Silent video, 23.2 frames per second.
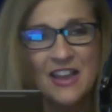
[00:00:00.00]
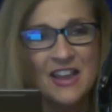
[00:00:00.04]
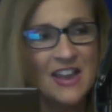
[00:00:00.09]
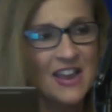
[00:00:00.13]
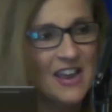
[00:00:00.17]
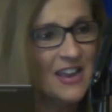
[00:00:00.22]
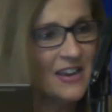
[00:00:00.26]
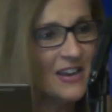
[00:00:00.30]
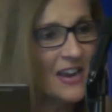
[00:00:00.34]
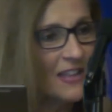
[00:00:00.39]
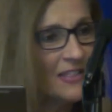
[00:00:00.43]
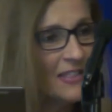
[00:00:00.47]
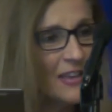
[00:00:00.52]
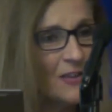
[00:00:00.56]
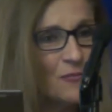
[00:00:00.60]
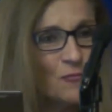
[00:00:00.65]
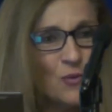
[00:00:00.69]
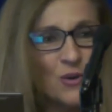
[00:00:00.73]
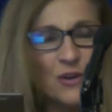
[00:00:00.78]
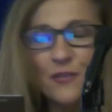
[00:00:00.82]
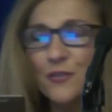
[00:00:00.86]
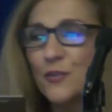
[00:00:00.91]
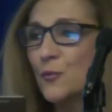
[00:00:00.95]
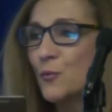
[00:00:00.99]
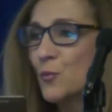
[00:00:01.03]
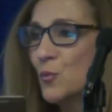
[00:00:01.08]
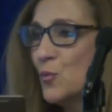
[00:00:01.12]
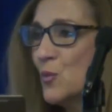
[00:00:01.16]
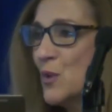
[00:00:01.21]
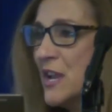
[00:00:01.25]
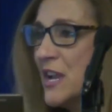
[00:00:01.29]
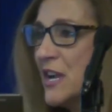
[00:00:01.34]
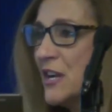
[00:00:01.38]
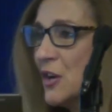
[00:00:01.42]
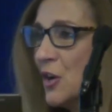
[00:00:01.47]
And I think one of the
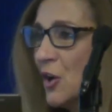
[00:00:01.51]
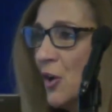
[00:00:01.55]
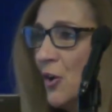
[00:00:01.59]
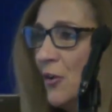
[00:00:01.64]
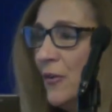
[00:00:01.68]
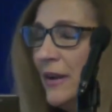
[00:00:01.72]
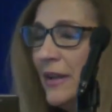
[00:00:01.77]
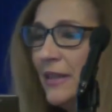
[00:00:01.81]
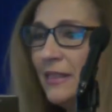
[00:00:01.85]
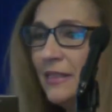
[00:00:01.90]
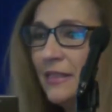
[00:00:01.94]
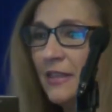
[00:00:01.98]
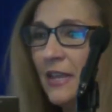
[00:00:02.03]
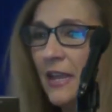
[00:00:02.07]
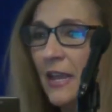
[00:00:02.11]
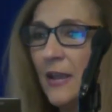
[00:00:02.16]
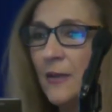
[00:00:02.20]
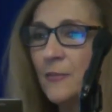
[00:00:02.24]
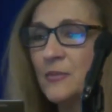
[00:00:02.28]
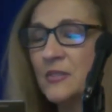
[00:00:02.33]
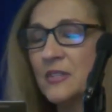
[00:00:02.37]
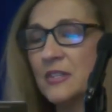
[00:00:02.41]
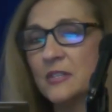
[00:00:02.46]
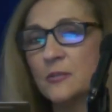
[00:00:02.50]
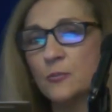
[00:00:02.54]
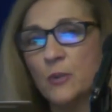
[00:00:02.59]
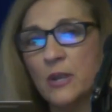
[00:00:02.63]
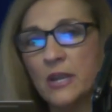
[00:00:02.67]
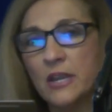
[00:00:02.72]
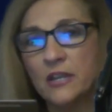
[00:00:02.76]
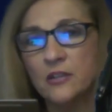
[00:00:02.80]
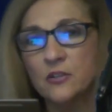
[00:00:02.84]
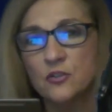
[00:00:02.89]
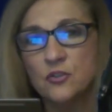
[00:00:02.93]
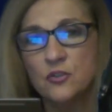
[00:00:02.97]
reoccurring themes is
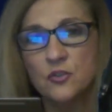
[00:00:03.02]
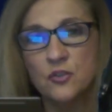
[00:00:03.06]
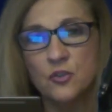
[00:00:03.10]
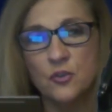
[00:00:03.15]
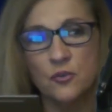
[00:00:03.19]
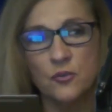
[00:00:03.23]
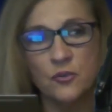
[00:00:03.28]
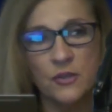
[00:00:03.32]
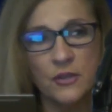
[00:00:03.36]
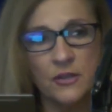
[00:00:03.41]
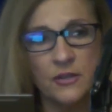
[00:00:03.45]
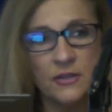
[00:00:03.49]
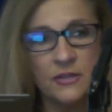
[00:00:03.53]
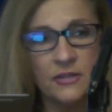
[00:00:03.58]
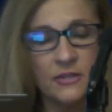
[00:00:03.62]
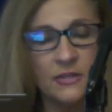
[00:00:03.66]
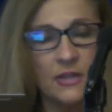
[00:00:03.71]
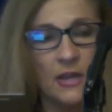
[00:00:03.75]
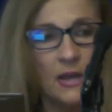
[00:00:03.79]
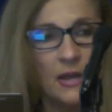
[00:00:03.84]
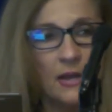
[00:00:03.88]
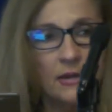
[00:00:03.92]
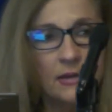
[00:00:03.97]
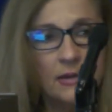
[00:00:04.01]
we can do this